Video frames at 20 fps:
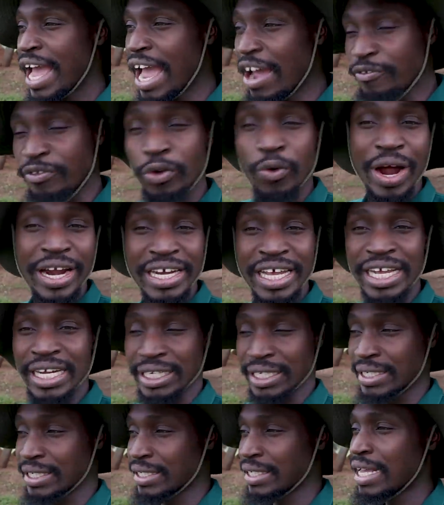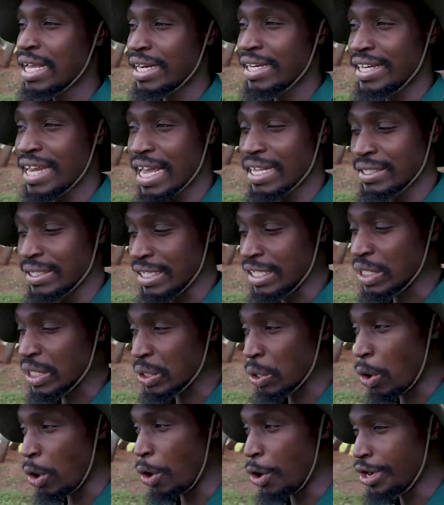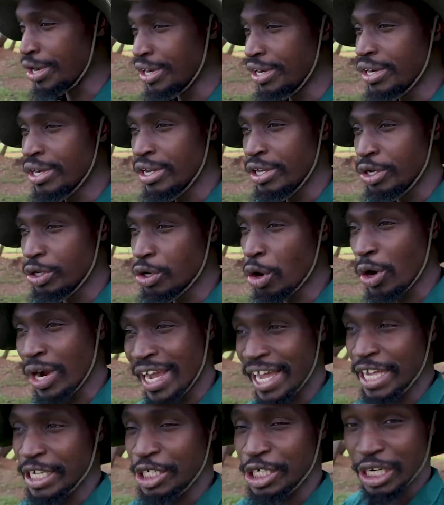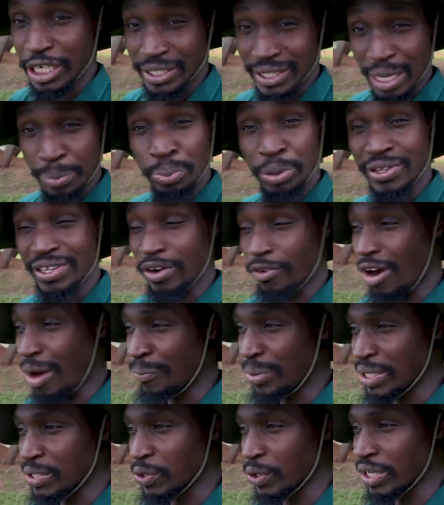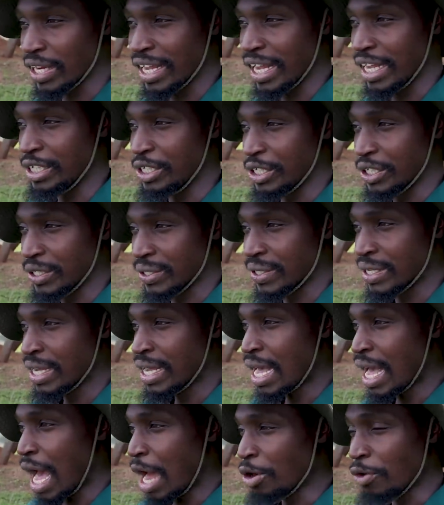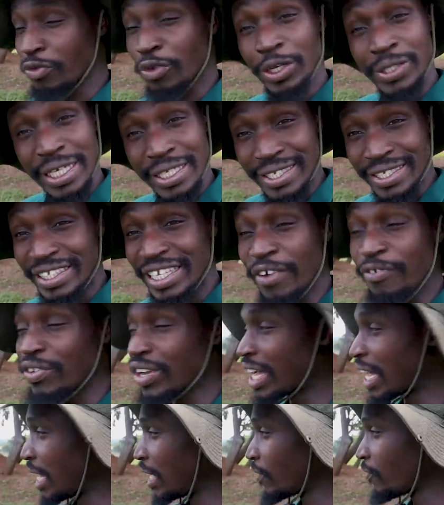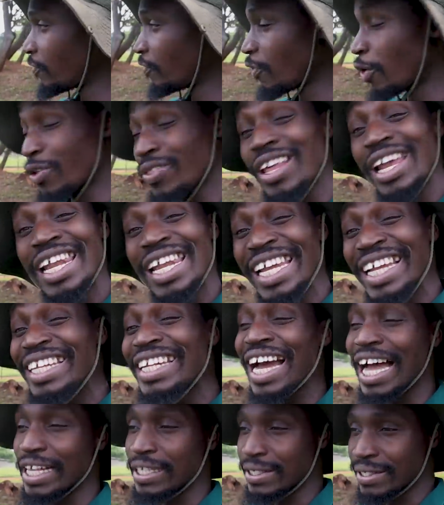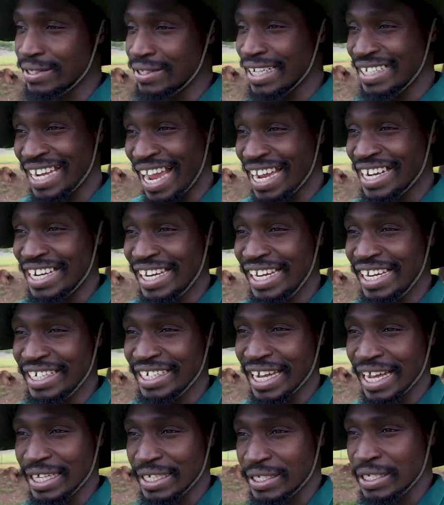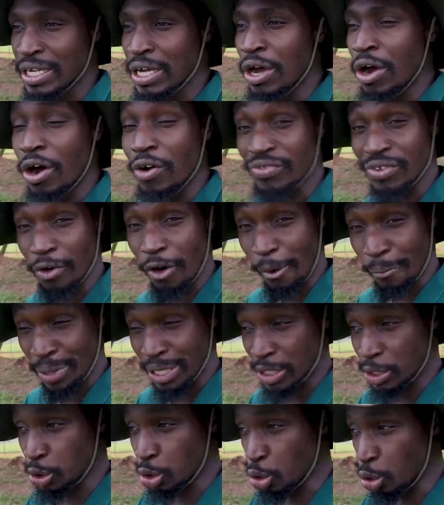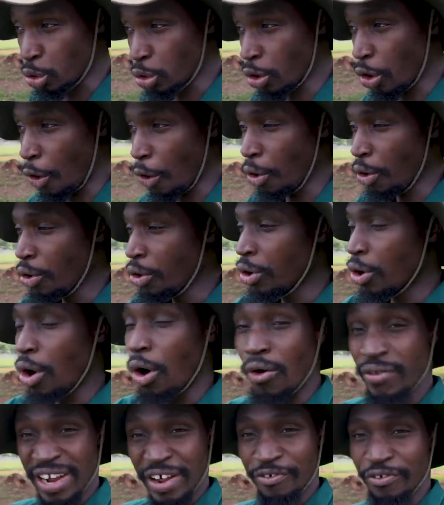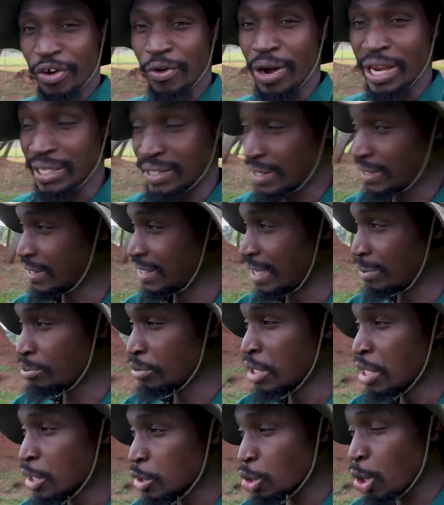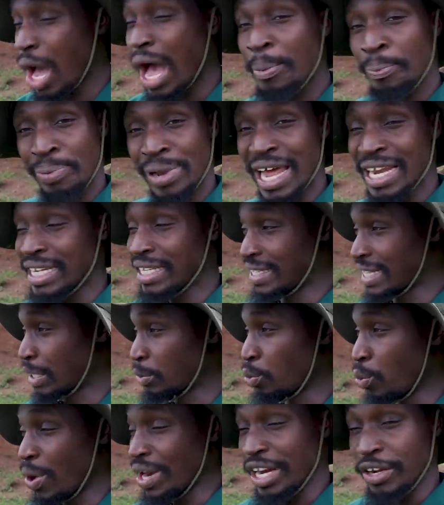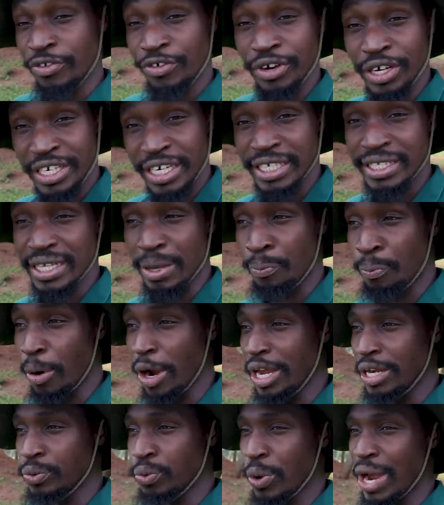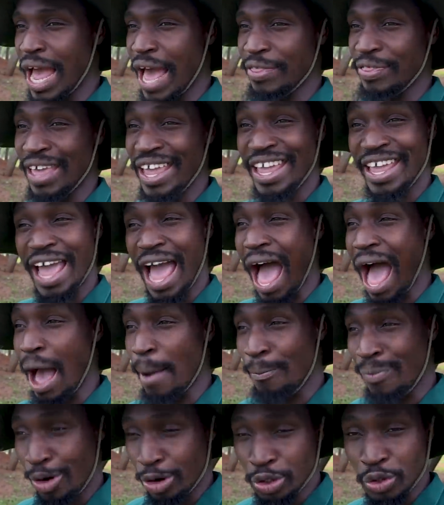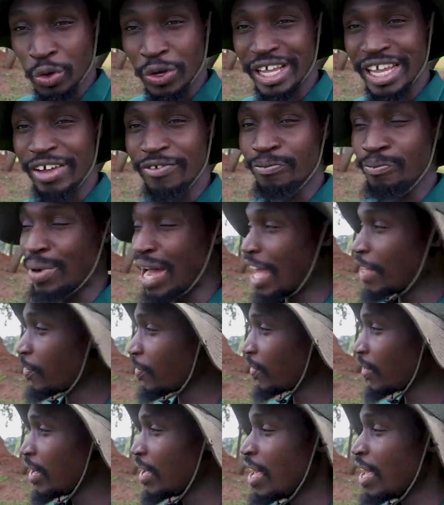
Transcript: Everyone else does it on, you know, cages. They put the rabbits on cages. And of course, it's difficult for the litters, the tiny litters of the rabbits to grow on a free-range system. So our plan is that when it reaches the point where they are about to give birth,